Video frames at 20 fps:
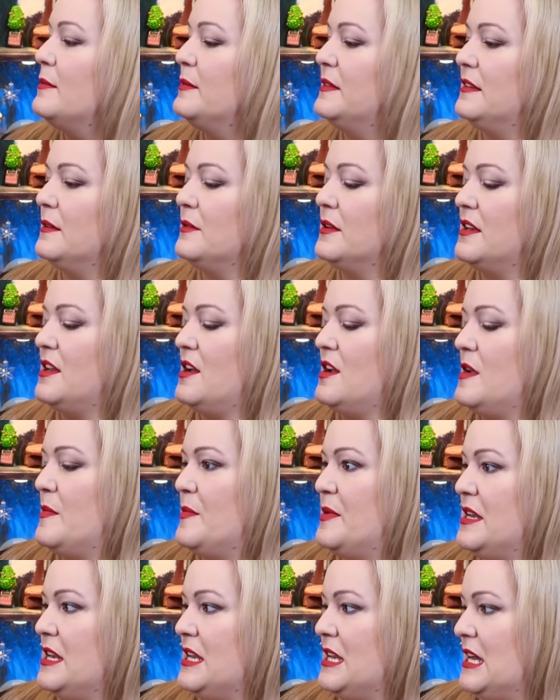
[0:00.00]
So I'm gonna
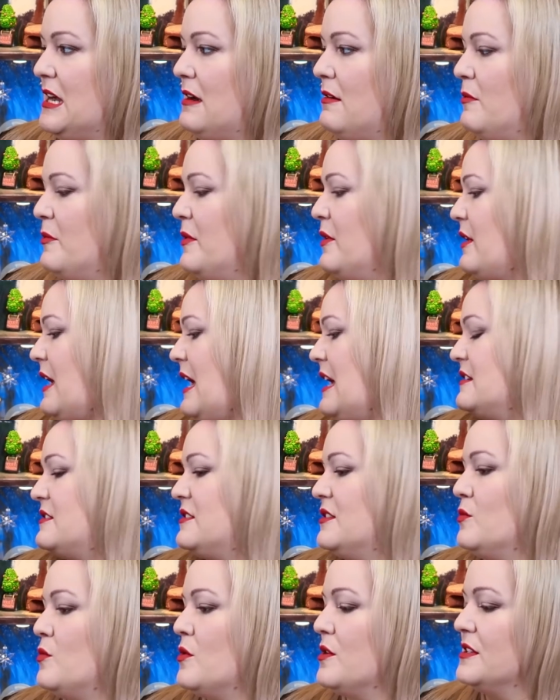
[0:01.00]
open it now and we'll get
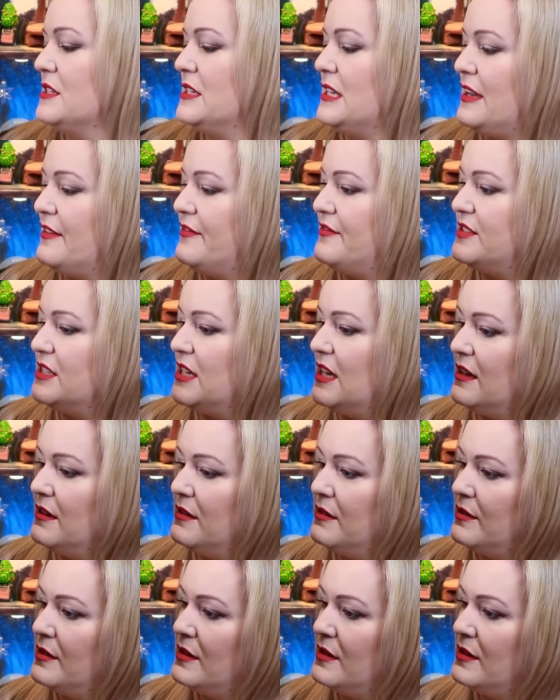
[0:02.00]
into the wand after.